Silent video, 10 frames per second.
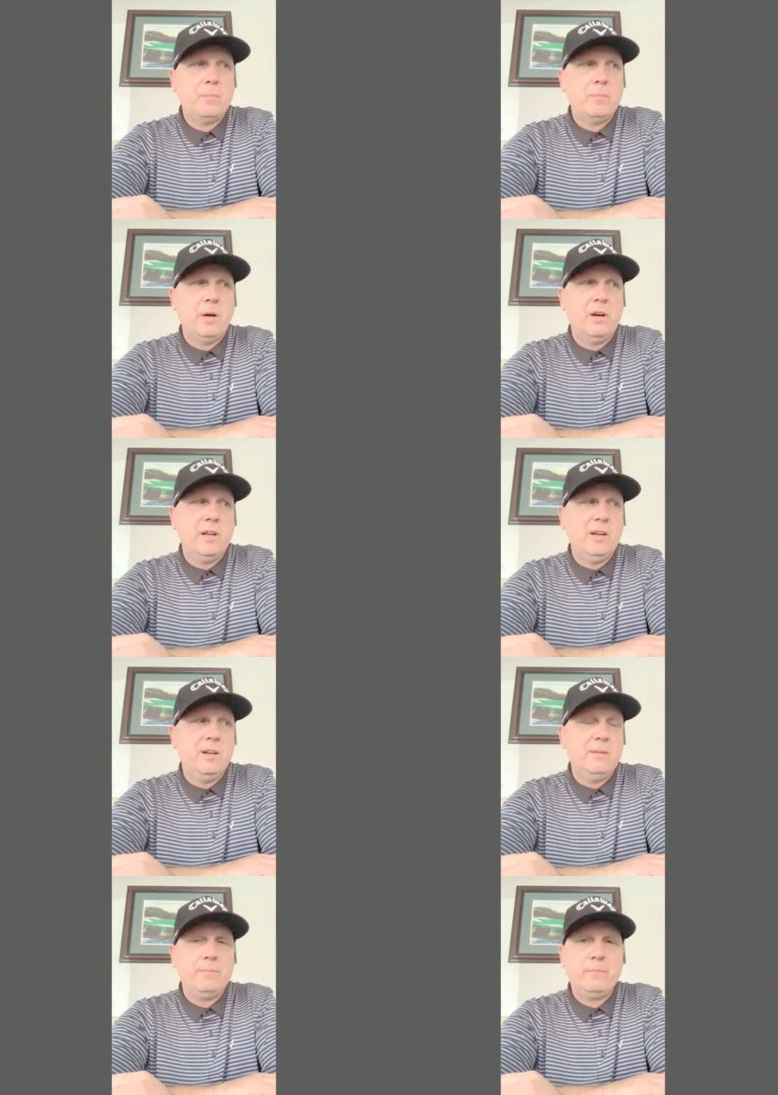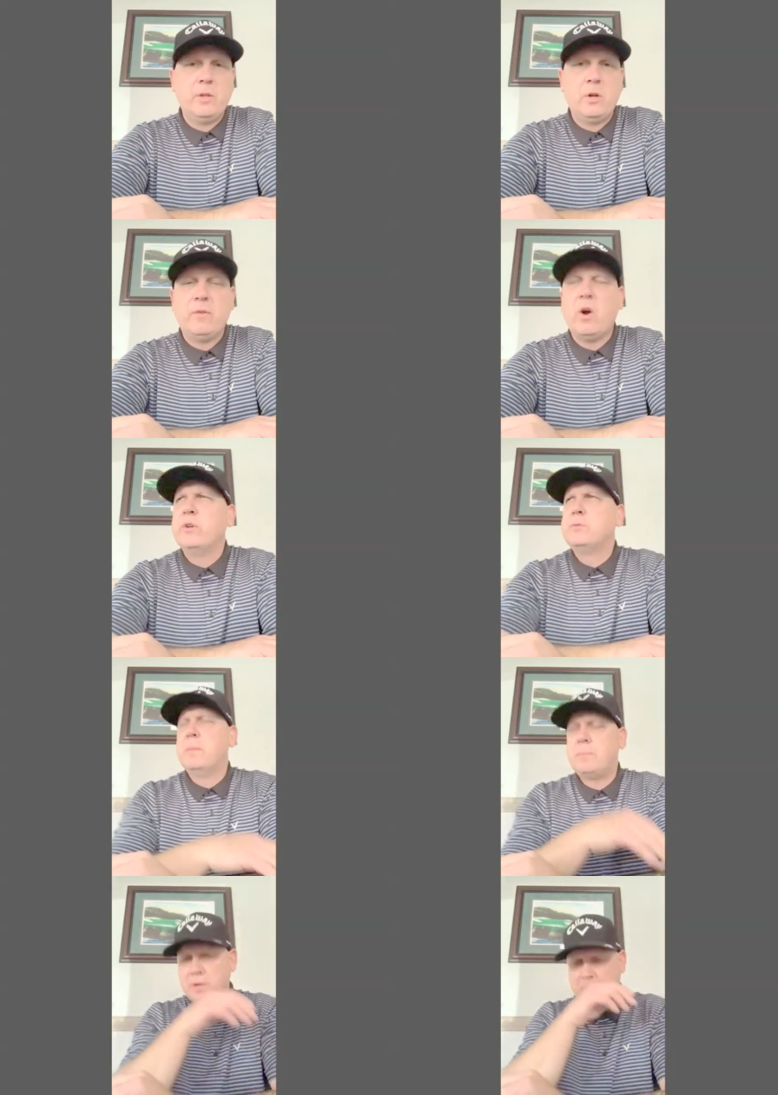But, you know, I've always
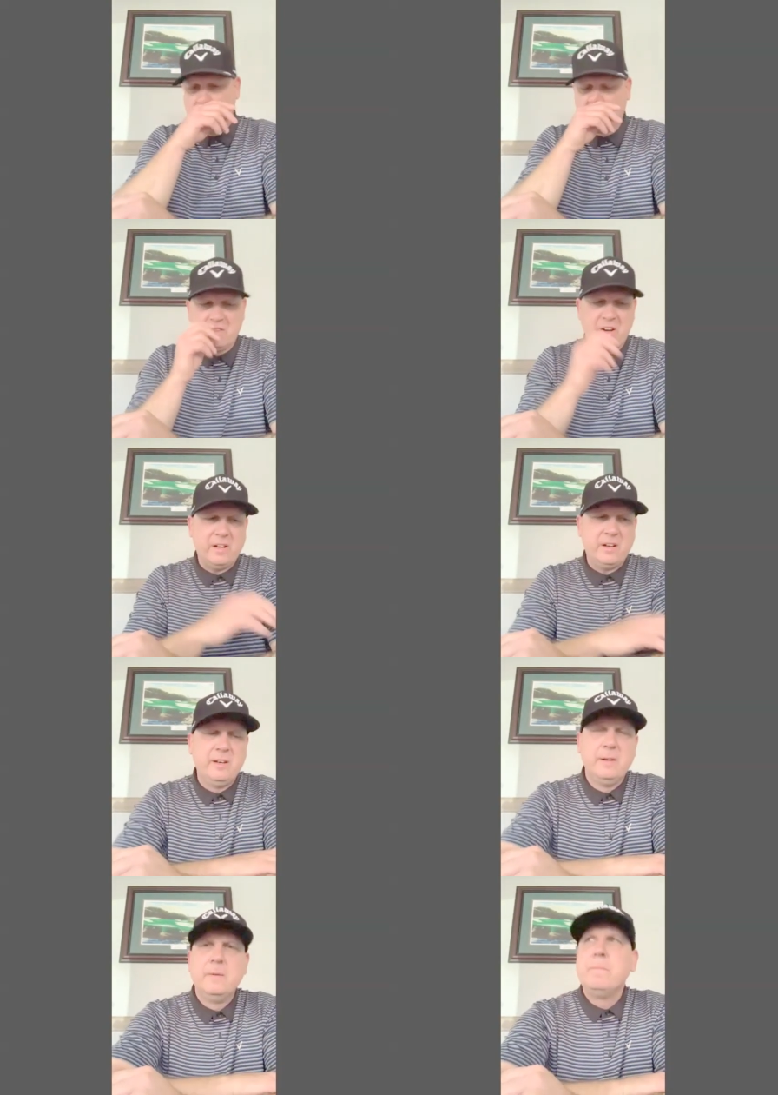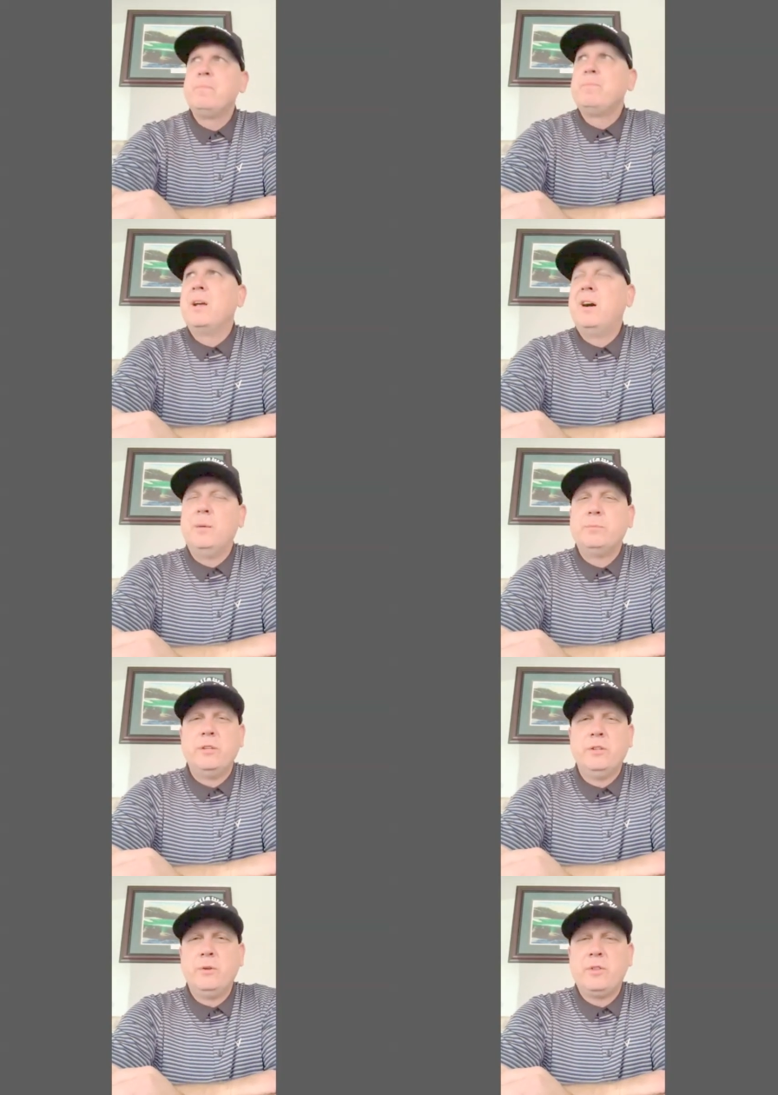been pretty motivated to
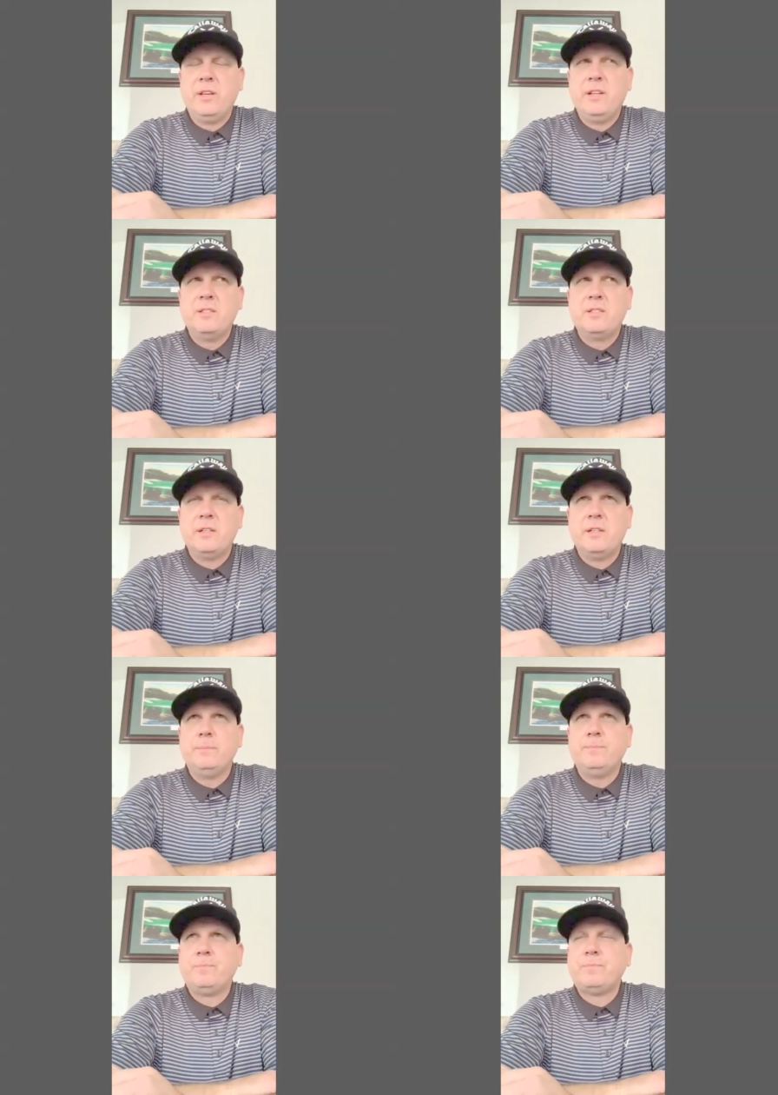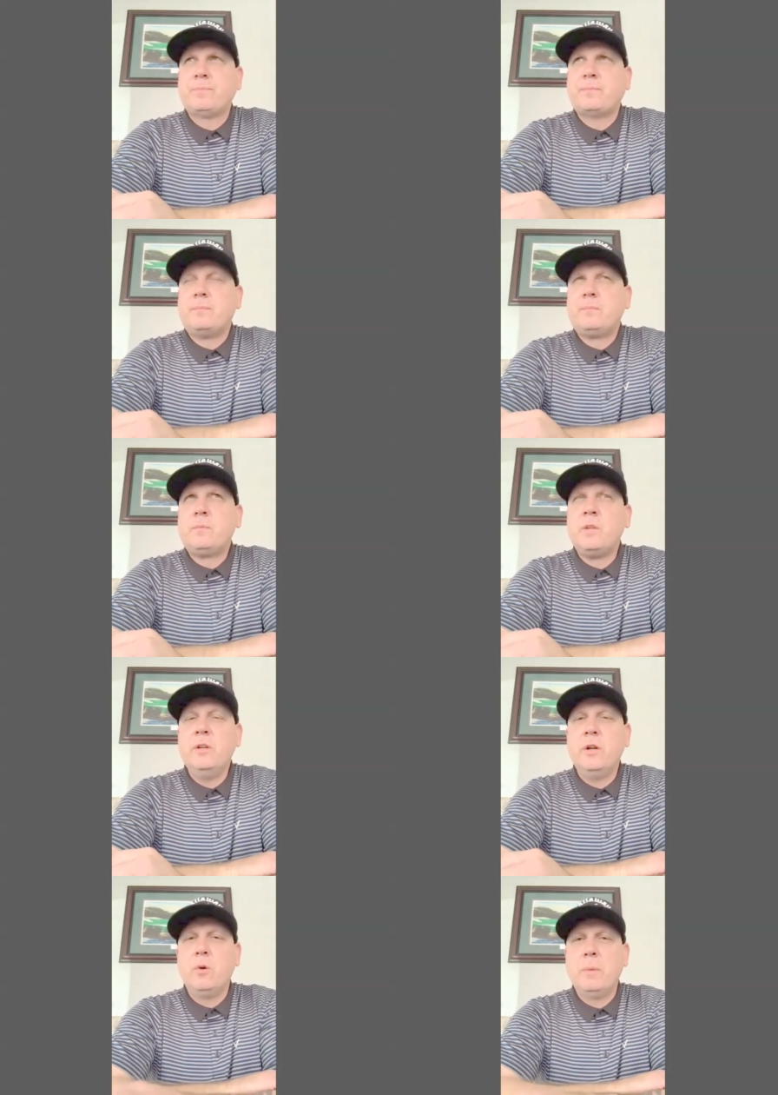do things. And,
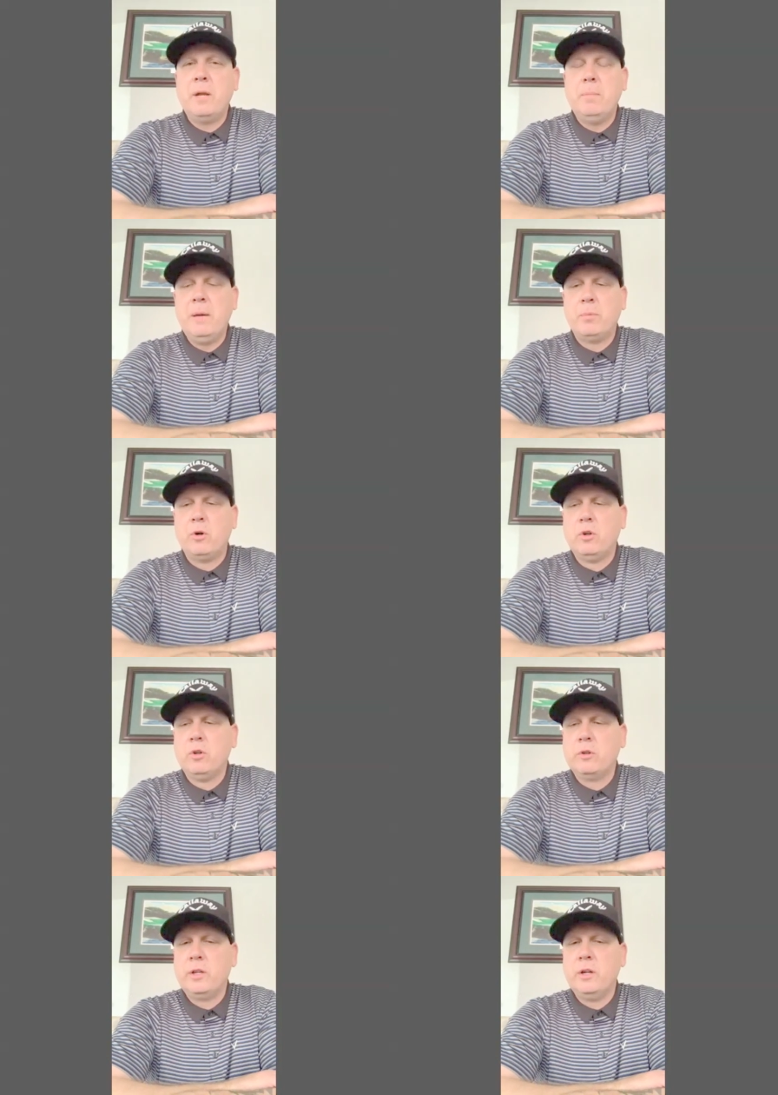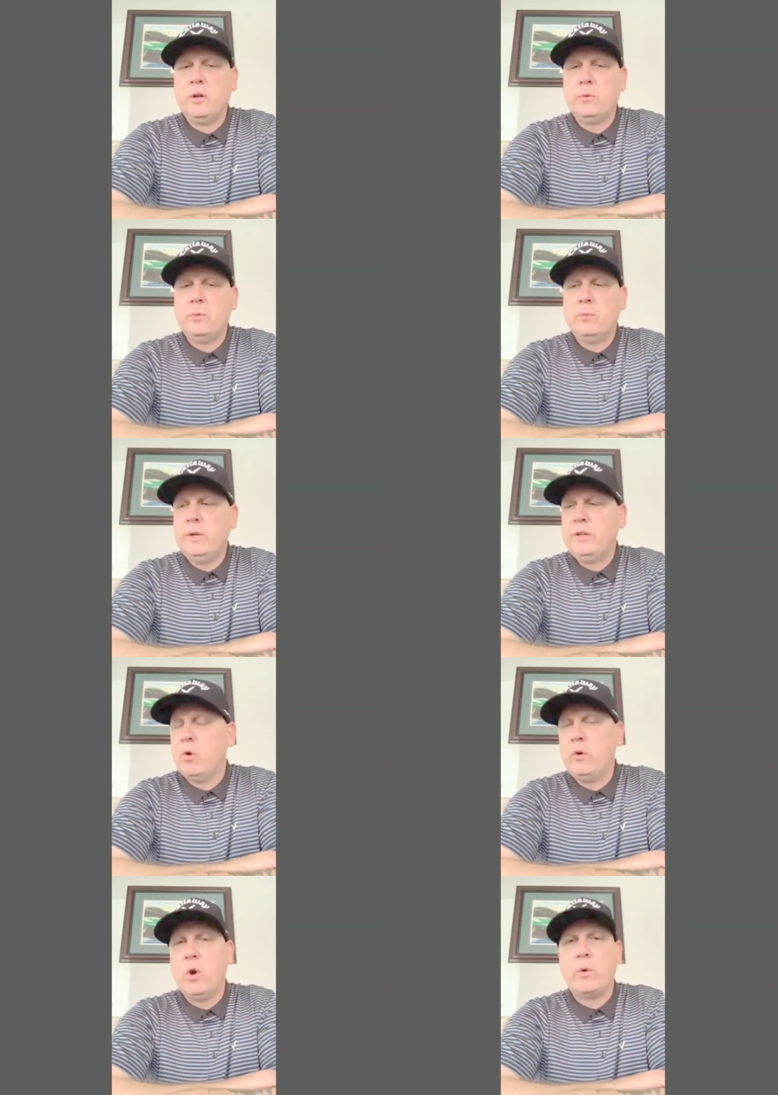you know, many people, you know, we
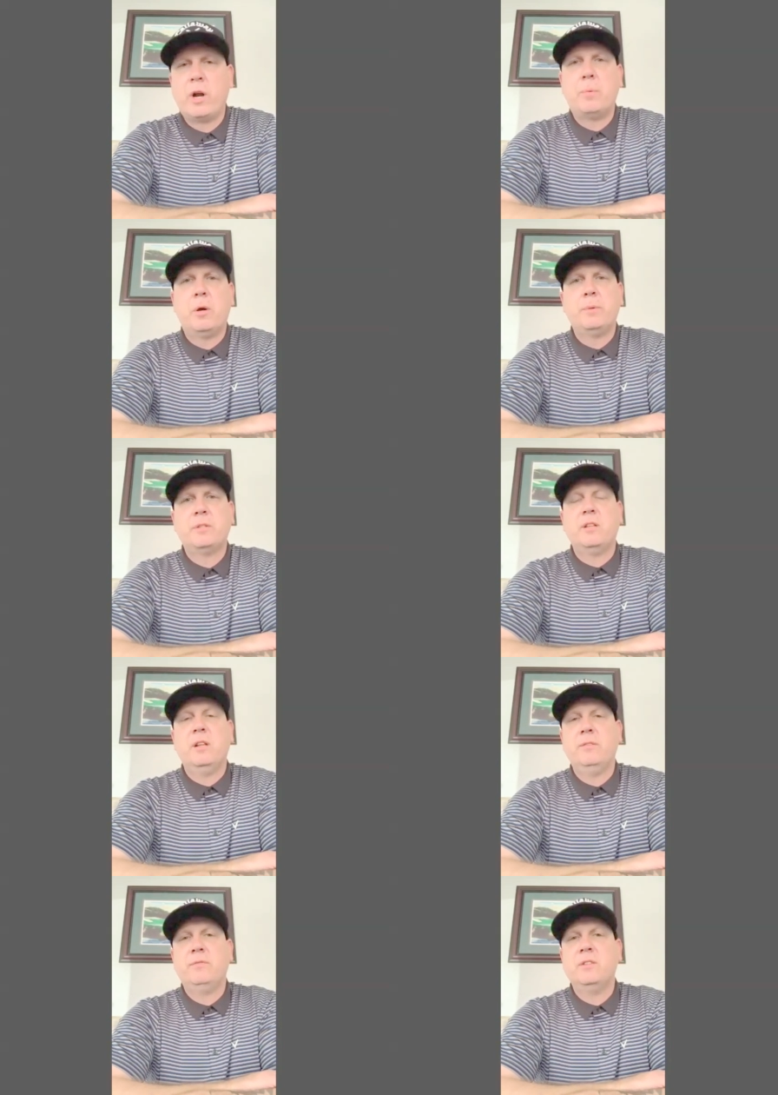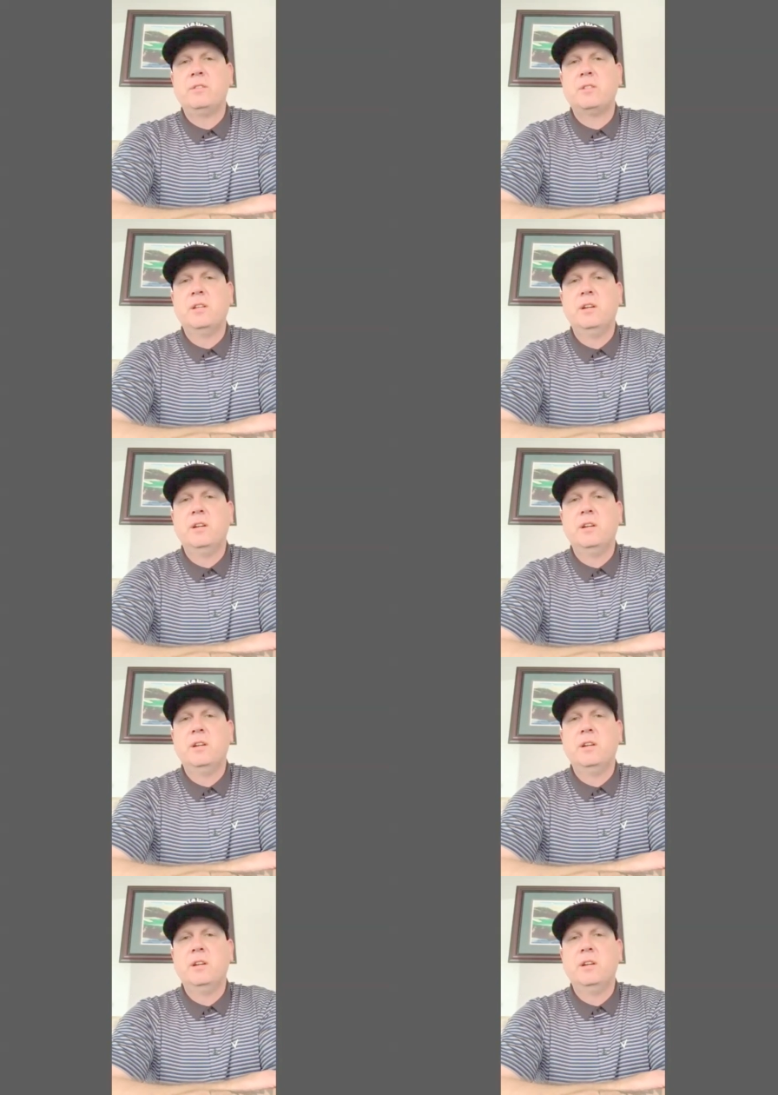don't know what our purpose in life is.